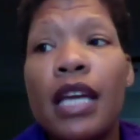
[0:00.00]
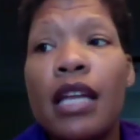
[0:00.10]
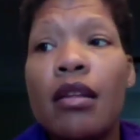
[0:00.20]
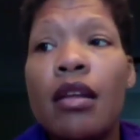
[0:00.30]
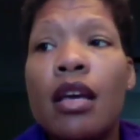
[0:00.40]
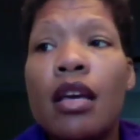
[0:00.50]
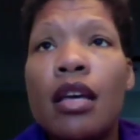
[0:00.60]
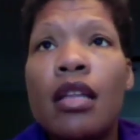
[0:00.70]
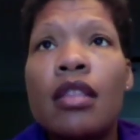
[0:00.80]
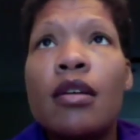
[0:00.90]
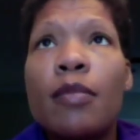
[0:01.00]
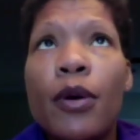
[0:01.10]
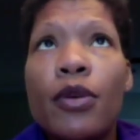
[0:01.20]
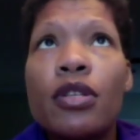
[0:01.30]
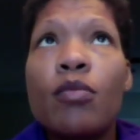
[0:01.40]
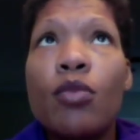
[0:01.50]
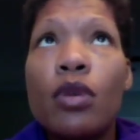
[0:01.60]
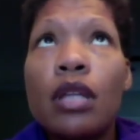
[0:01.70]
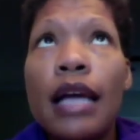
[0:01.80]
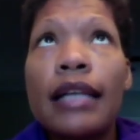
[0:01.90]
And the person
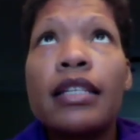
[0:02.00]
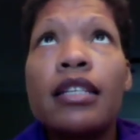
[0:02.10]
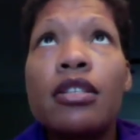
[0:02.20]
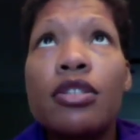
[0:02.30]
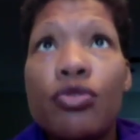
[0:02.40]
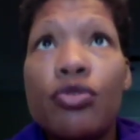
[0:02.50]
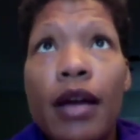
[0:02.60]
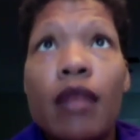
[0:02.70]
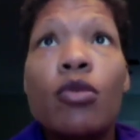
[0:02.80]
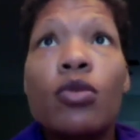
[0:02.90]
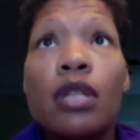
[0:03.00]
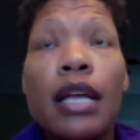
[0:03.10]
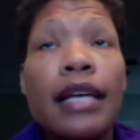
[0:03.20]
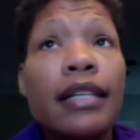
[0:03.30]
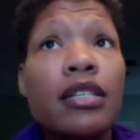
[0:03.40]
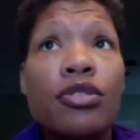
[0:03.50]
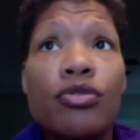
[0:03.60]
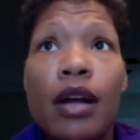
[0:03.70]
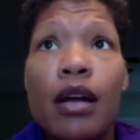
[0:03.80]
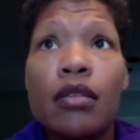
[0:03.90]
most likely to
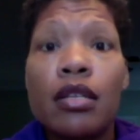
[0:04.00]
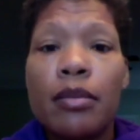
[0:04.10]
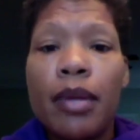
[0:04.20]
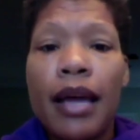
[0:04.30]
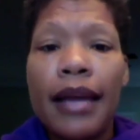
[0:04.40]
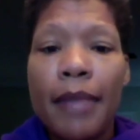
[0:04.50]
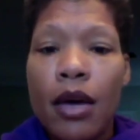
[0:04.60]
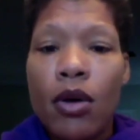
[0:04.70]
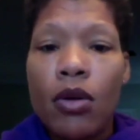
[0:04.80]
drown is a Black male.